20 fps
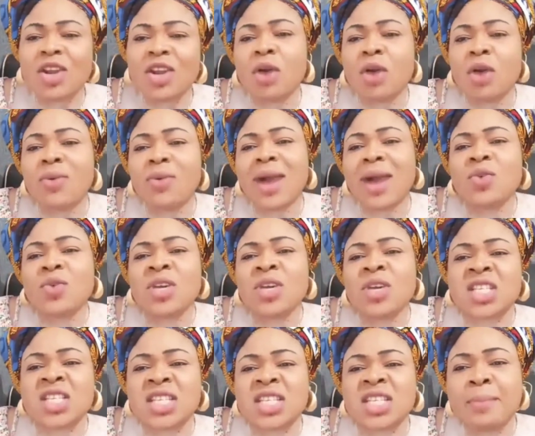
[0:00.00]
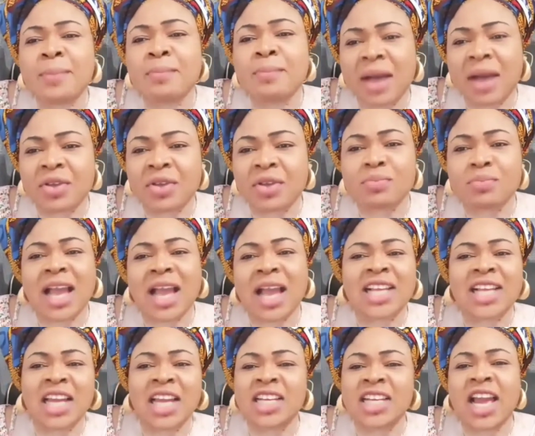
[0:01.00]
no waru ise ma bi pe
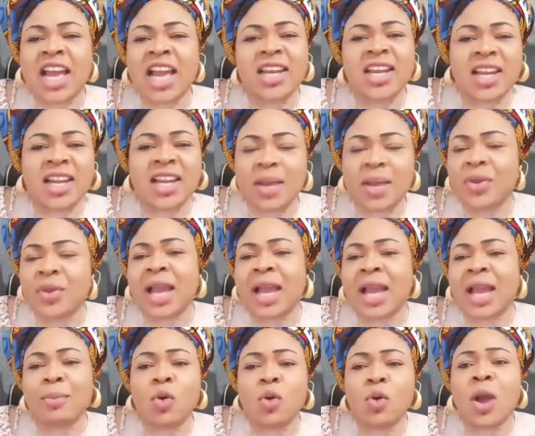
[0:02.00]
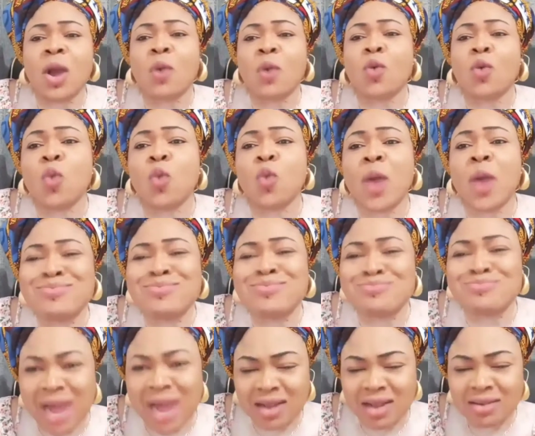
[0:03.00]
aya ni e lele wi ya mu ewuwo e
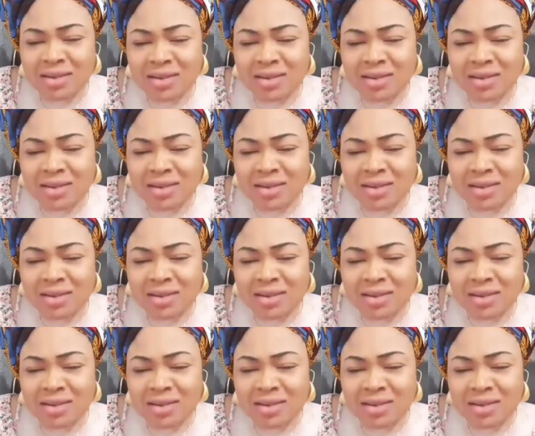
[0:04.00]
ma